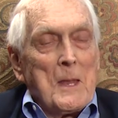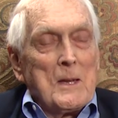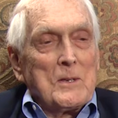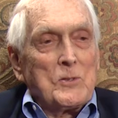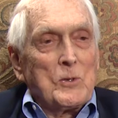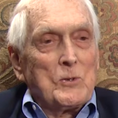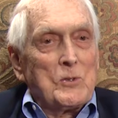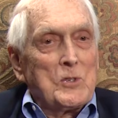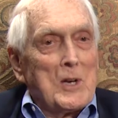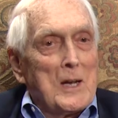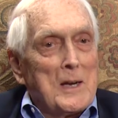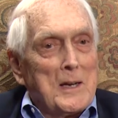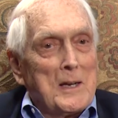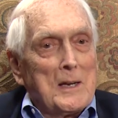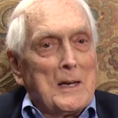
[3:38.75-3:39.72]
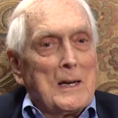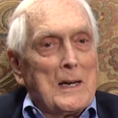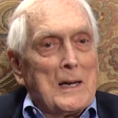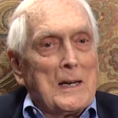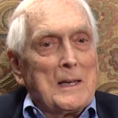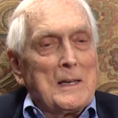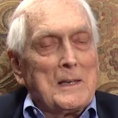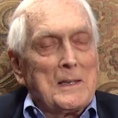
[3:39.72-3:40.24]
So Johnny and
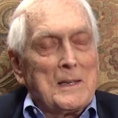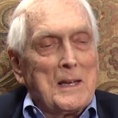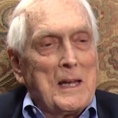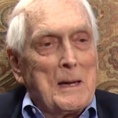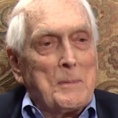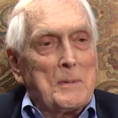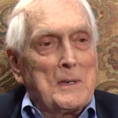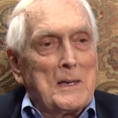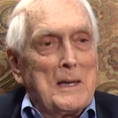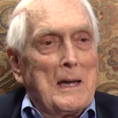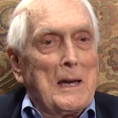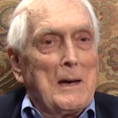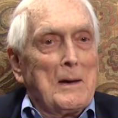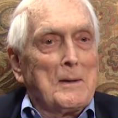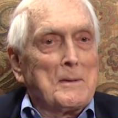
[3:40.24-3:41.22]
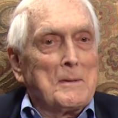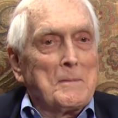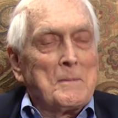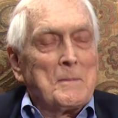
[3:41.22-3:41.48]
I, in cap and gown,